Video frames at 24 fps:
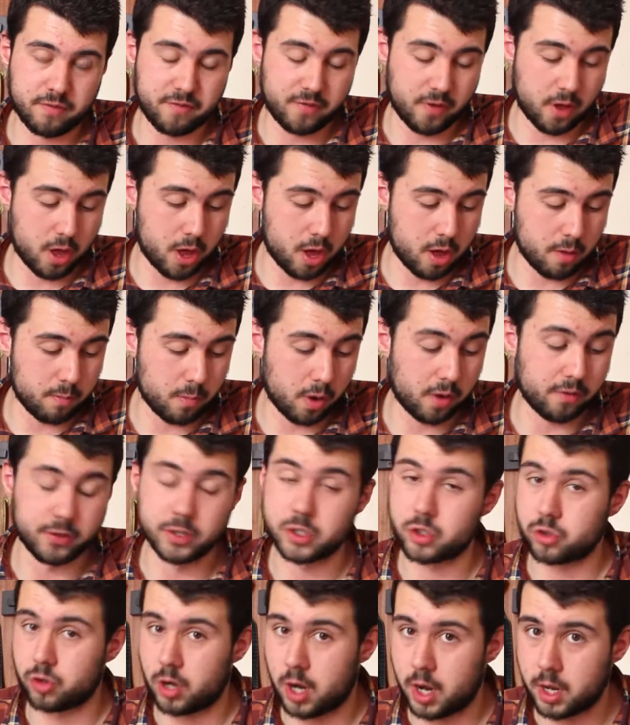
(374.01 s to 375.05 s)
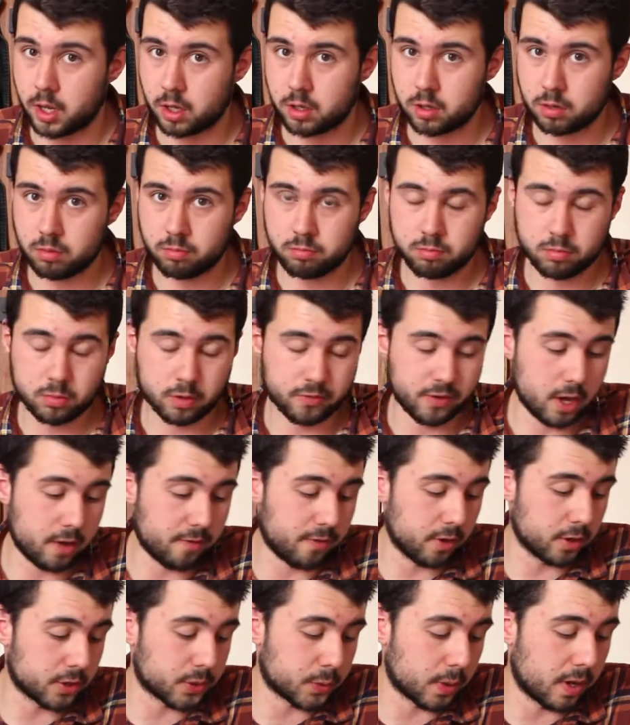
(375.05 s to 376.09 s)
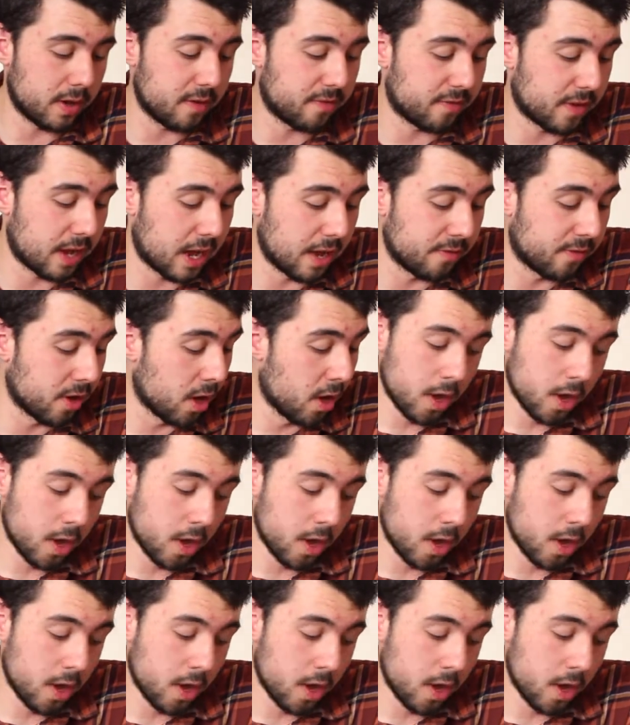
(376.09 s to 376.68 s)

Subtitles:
the strike of 84 to 85.